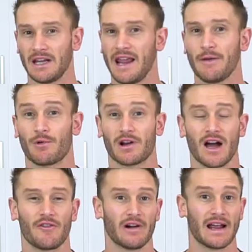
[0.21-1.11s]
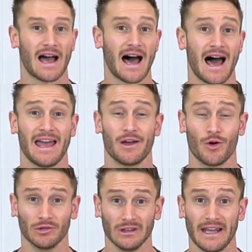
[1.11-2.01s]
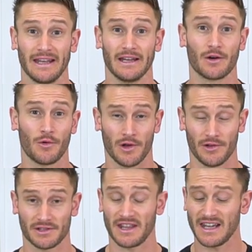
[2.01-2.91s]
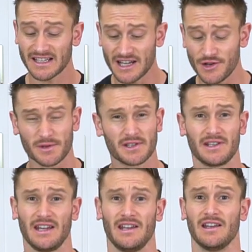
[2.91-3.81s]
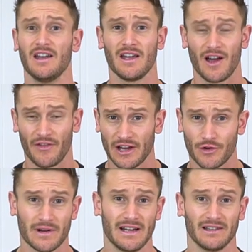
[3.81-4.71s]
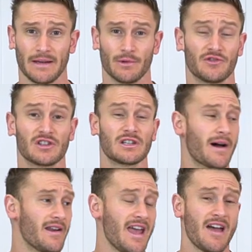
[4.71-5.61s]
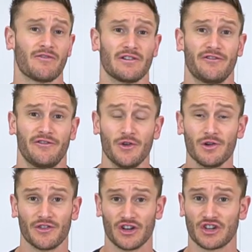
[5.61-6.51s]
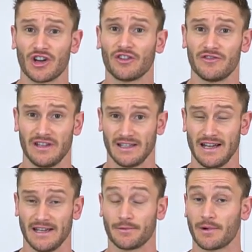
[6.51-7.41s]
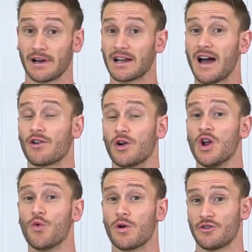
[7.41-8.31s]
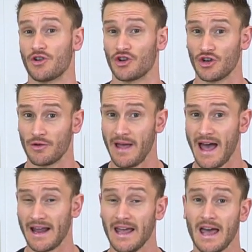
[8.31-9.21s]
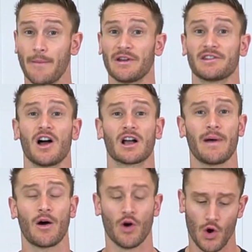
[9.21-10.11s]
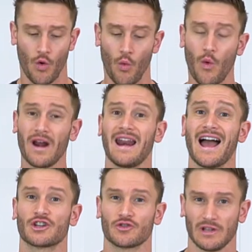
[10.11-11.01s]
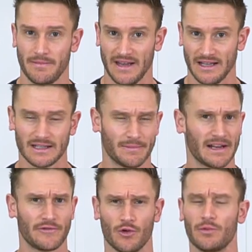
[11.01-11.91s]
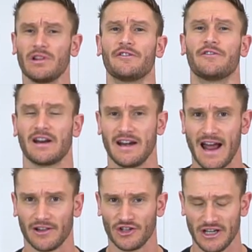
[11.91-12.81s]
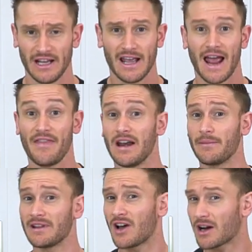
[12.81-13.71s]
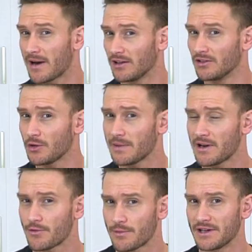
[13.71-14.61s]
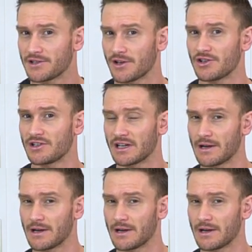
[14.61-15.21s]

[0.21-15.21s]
Today we're covering high oleic oils, the things that you see on the ingredient label of just about every food on the shelf these days, and we're gonna cover whether they're good or bad. I'm gonna talk about what it actually means. I'm gonna give you a really fun analogy, and then I'm gonna talk about a little bit of the research to